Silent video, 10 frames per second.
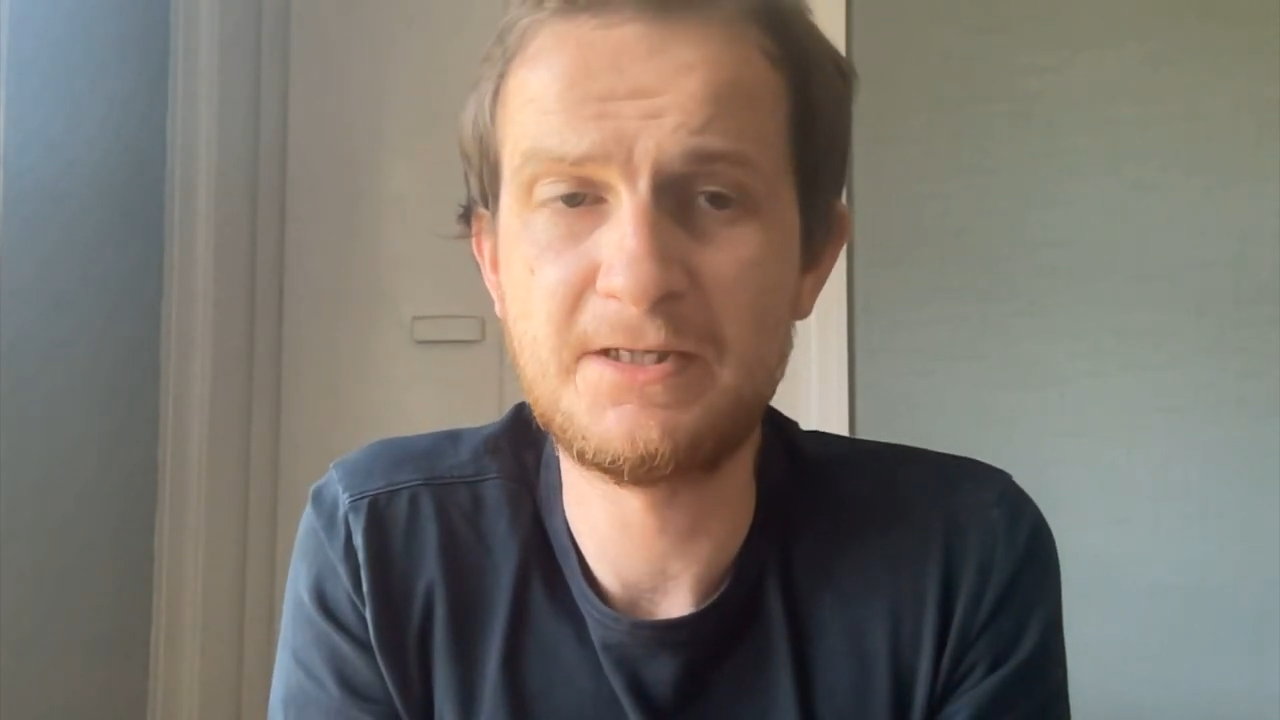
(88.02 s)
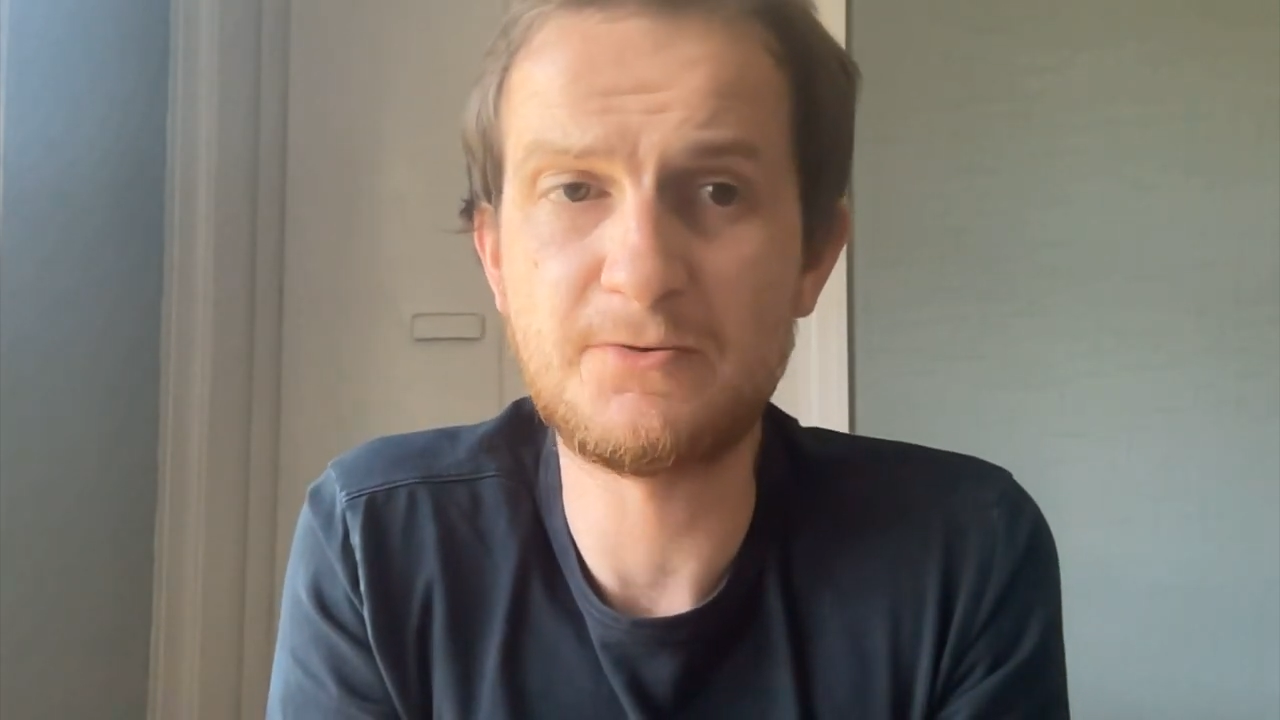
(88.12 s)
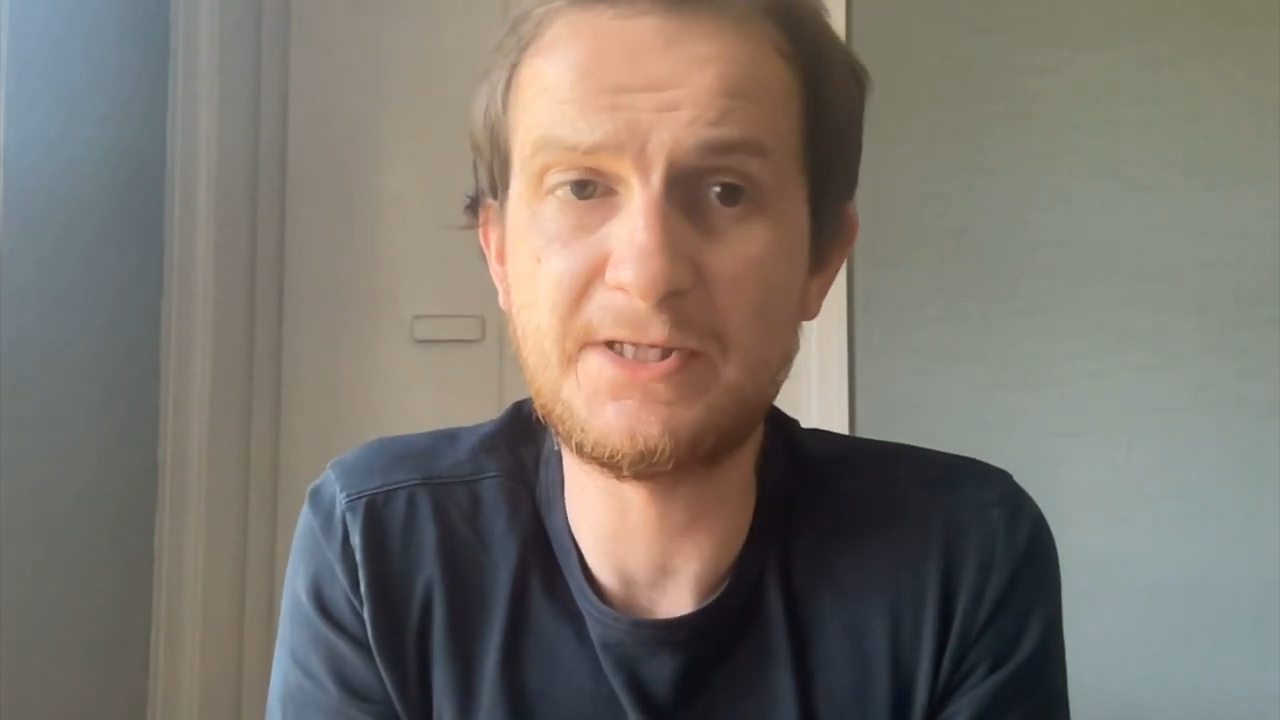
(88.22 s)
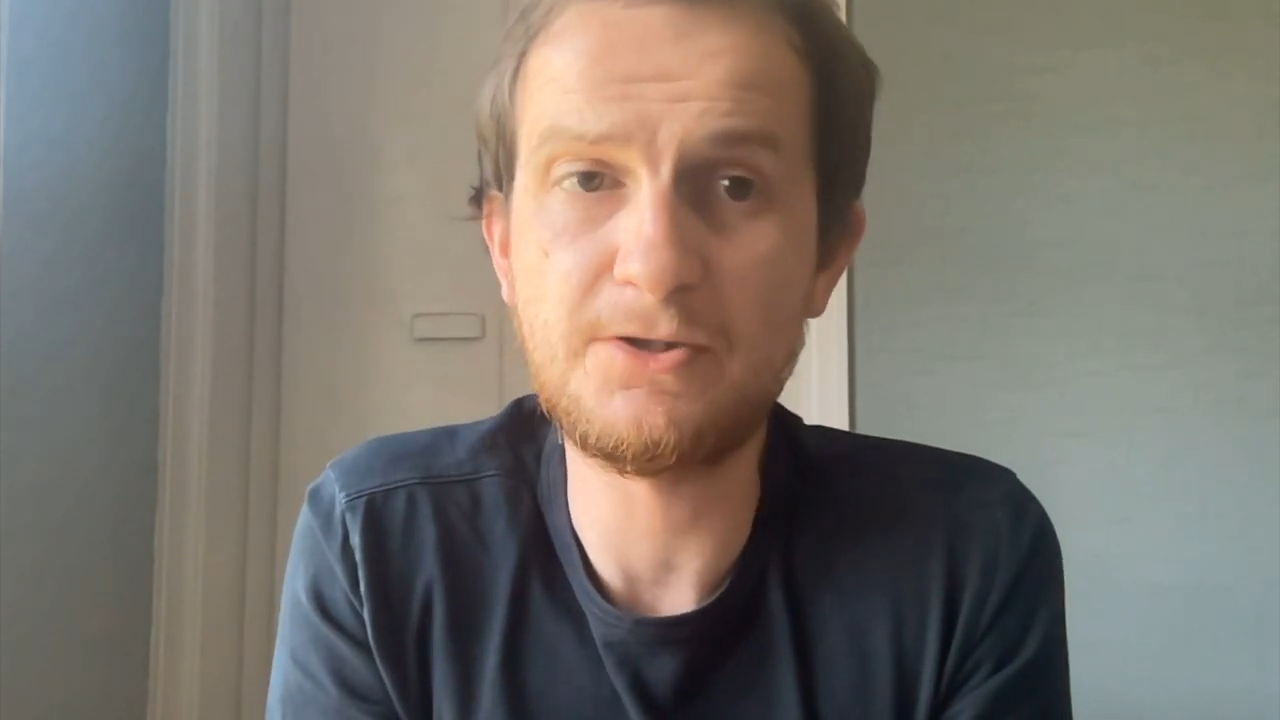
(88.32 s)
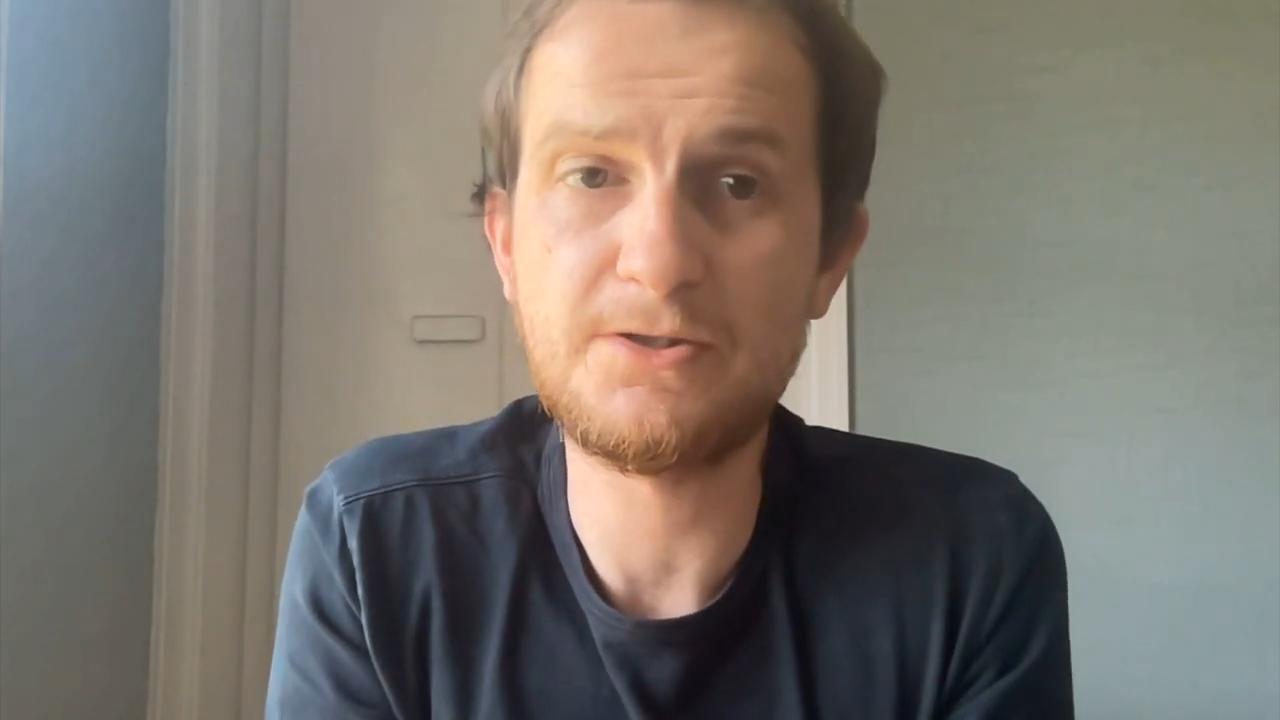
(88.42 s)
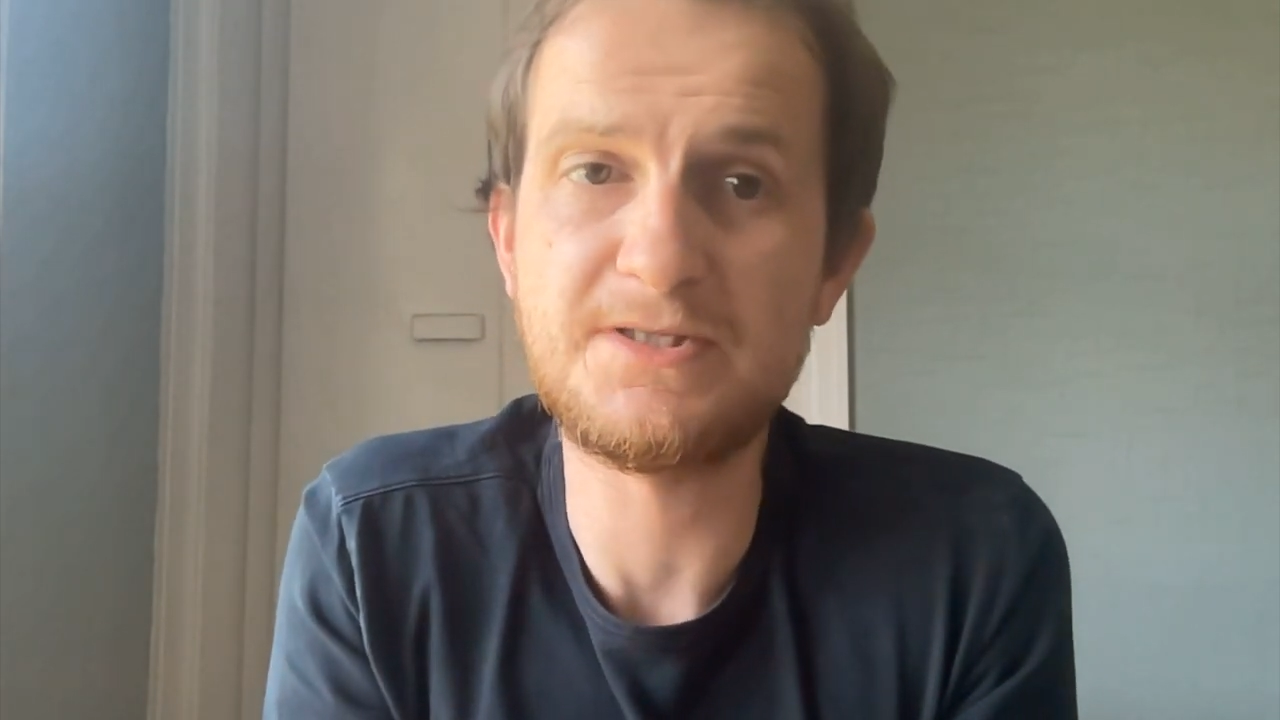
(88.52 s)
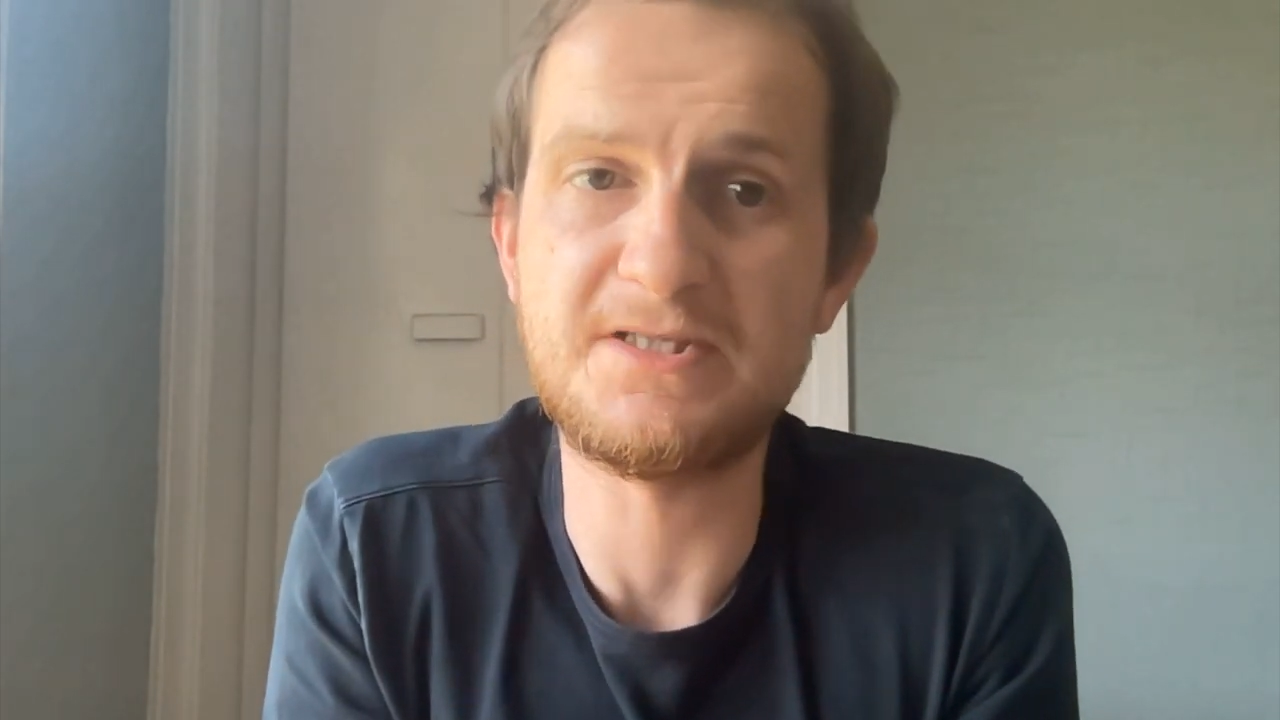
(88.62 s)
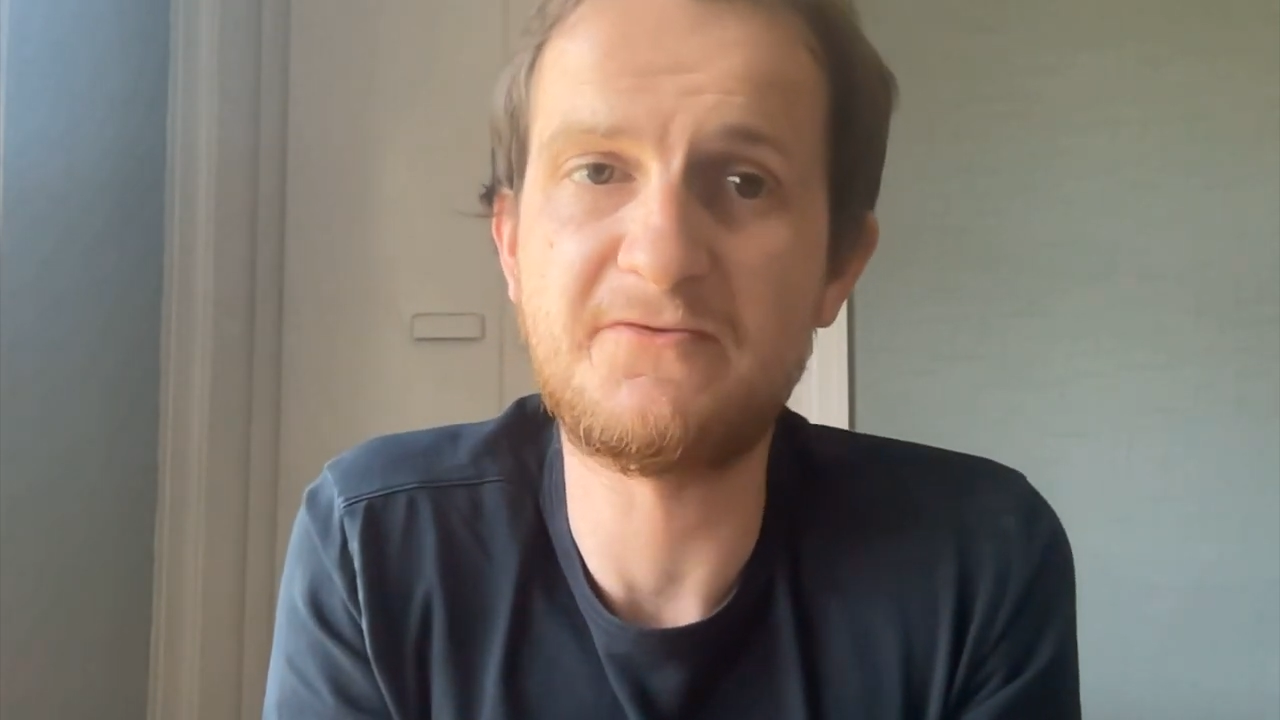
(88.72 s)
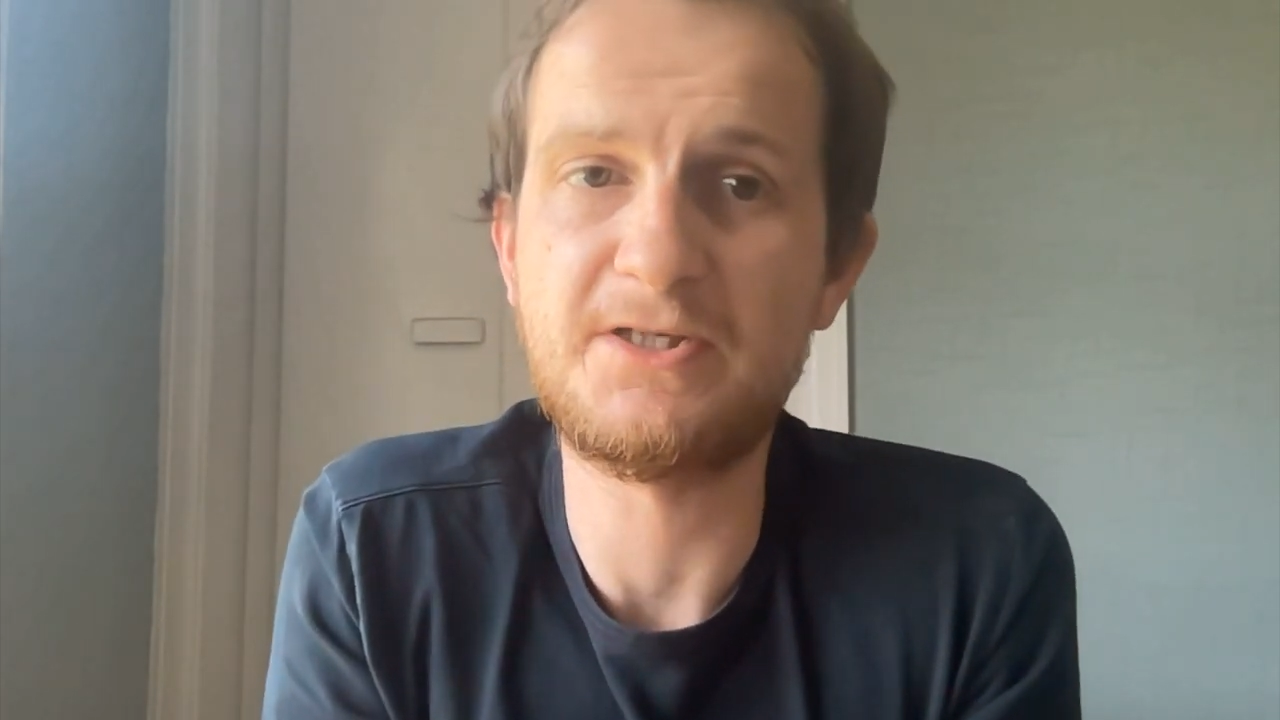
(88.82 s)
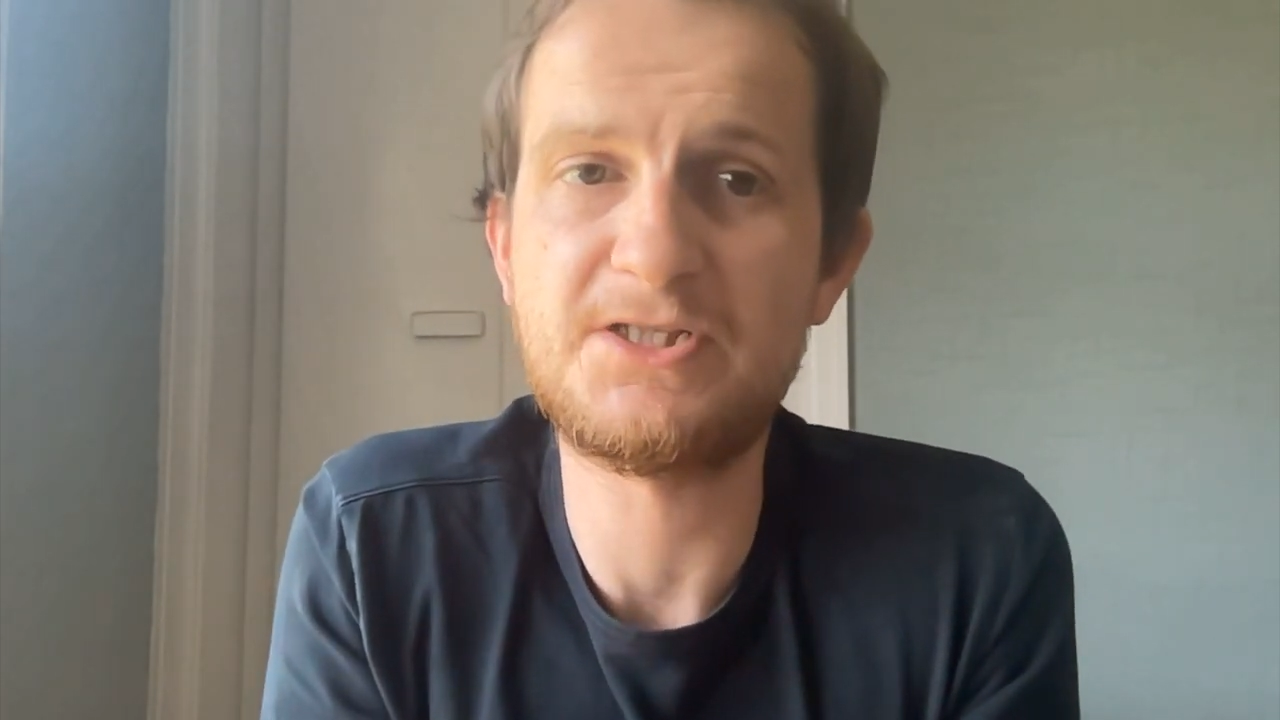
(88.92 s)
So when you use this
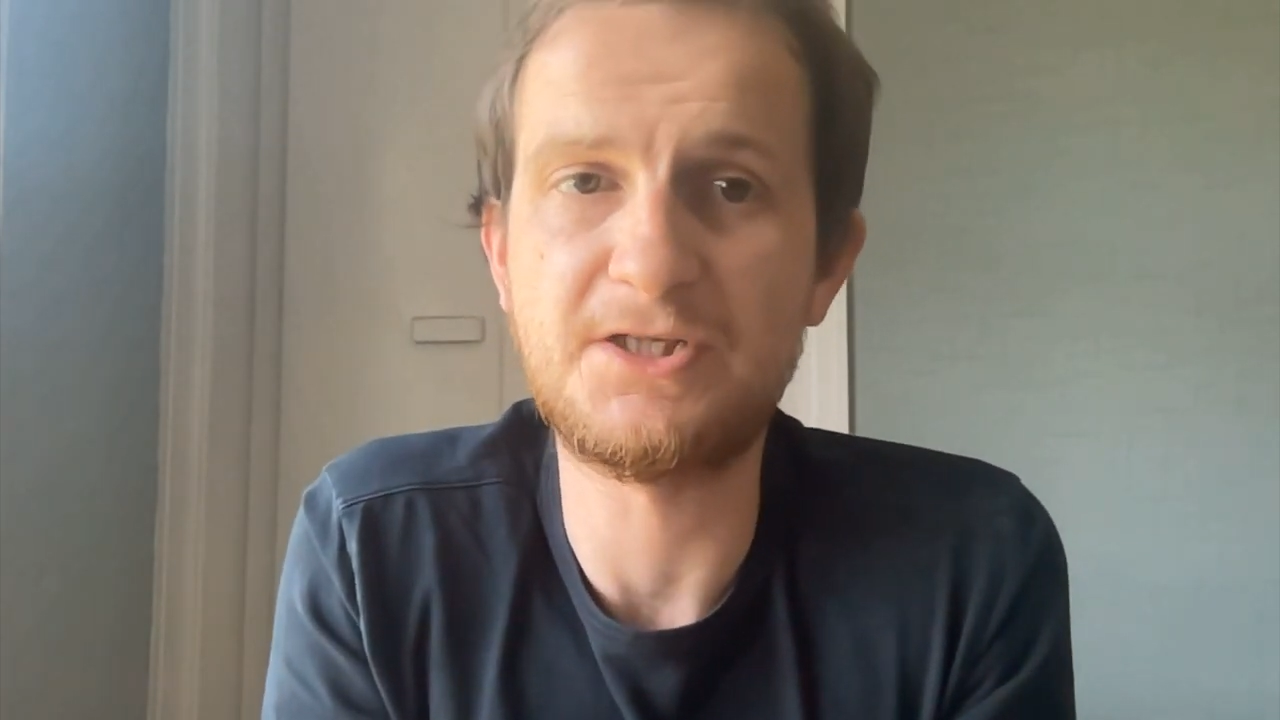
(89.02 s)
feature,